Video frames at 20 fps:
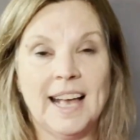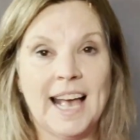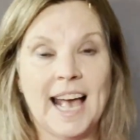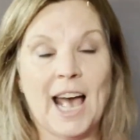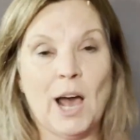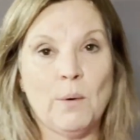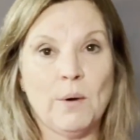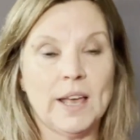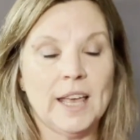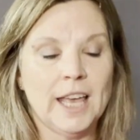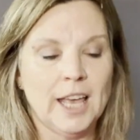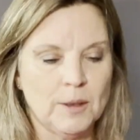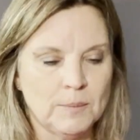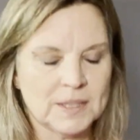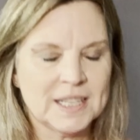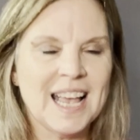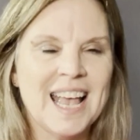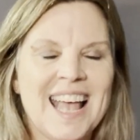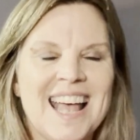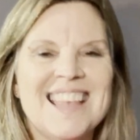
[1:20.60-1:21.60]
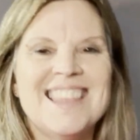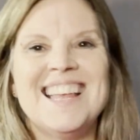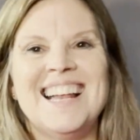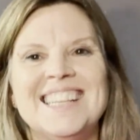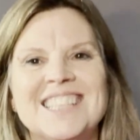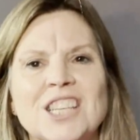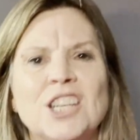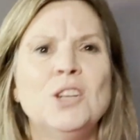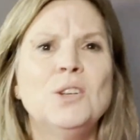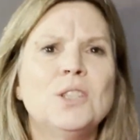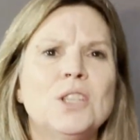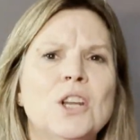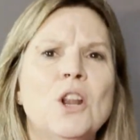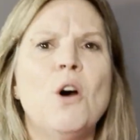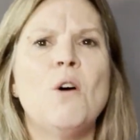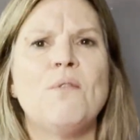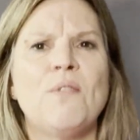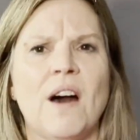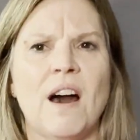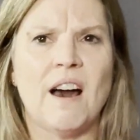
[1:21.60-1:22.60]
our hips. Let's loosen
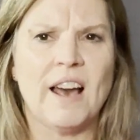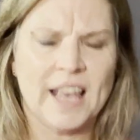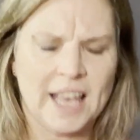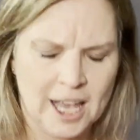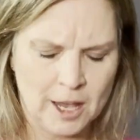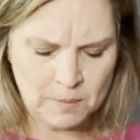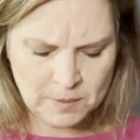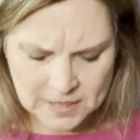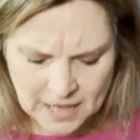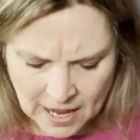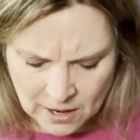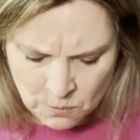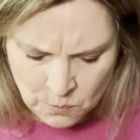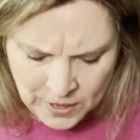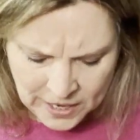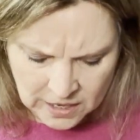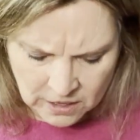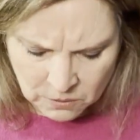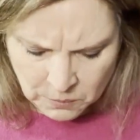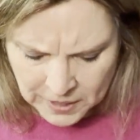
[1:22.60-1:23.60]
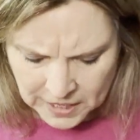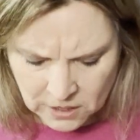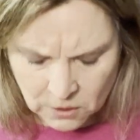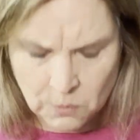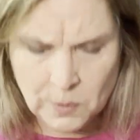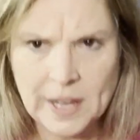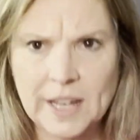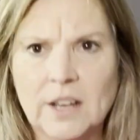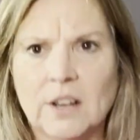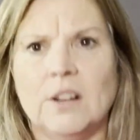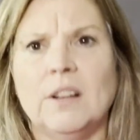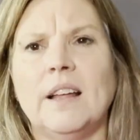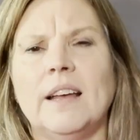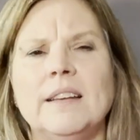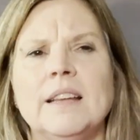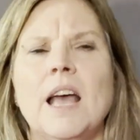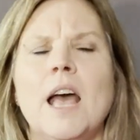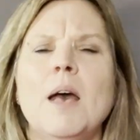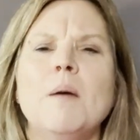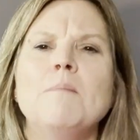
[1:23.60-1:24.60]
off our hips and wiggle, wiggle, wiggle, and
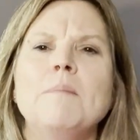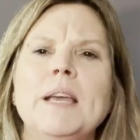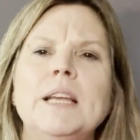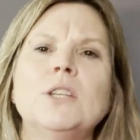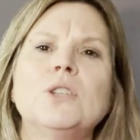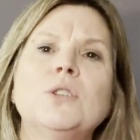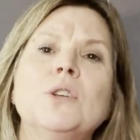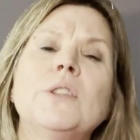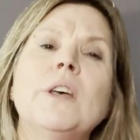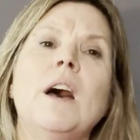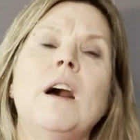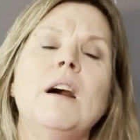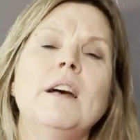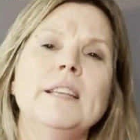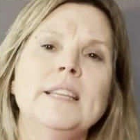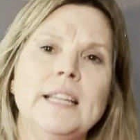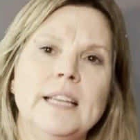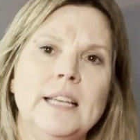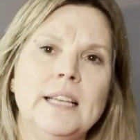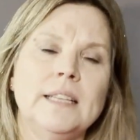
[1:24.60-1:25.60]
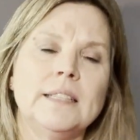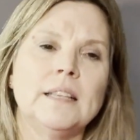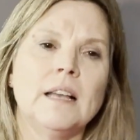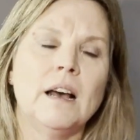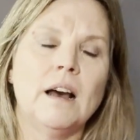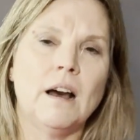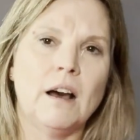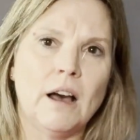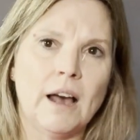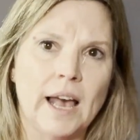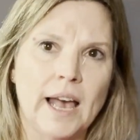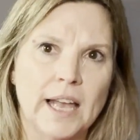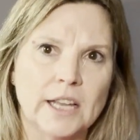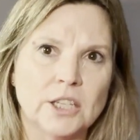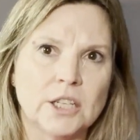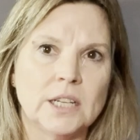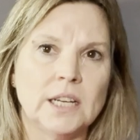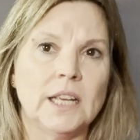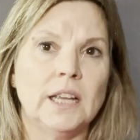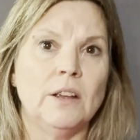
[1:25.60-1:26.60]
make sure that our knees are
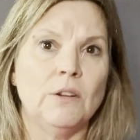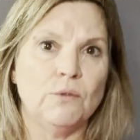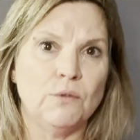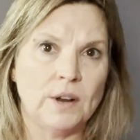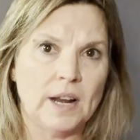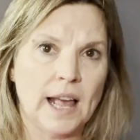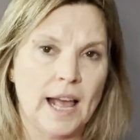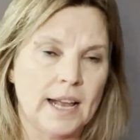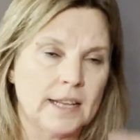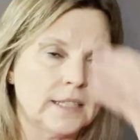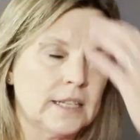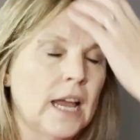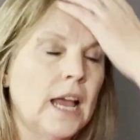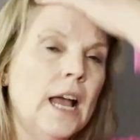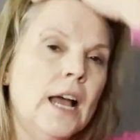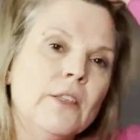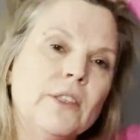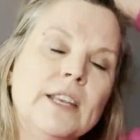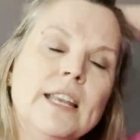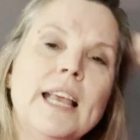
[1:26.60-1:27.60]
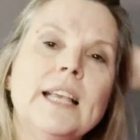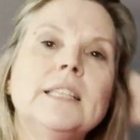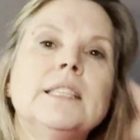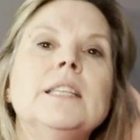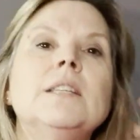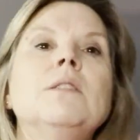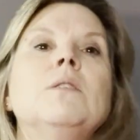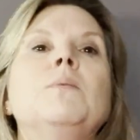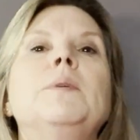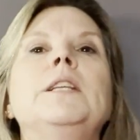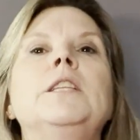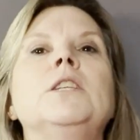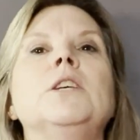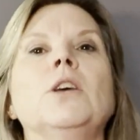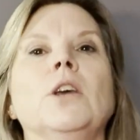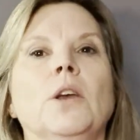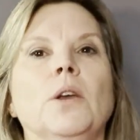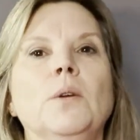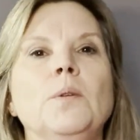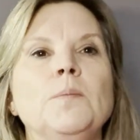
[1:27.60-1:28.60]
actually relaxed. The next thing that we
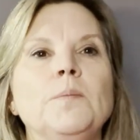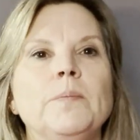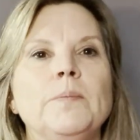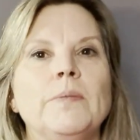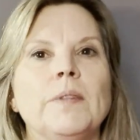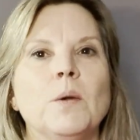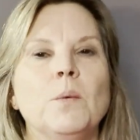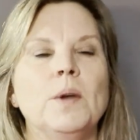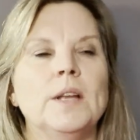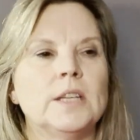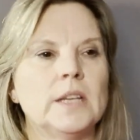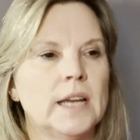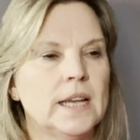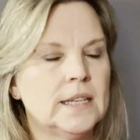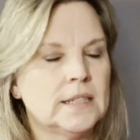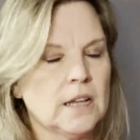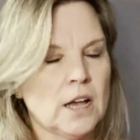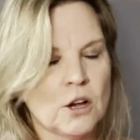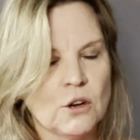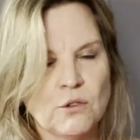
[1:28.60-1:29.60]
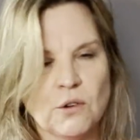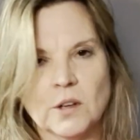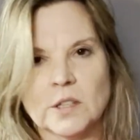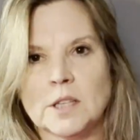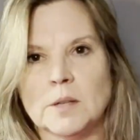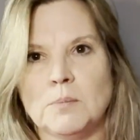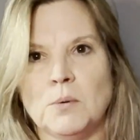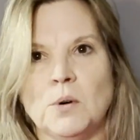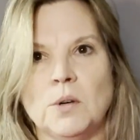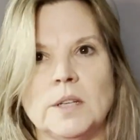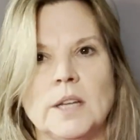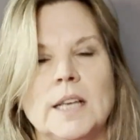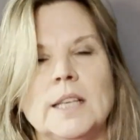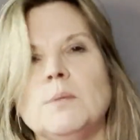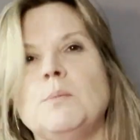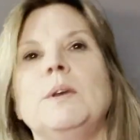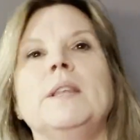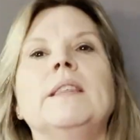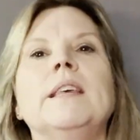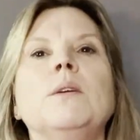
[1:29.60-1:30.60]
do, which is across the board, is
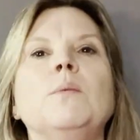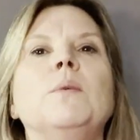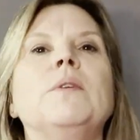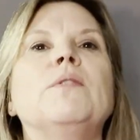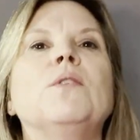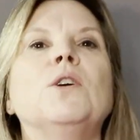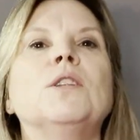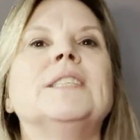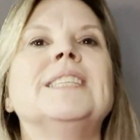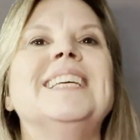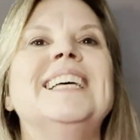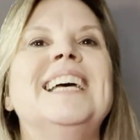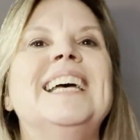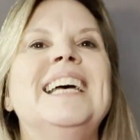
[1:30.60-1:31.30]
we think we've got to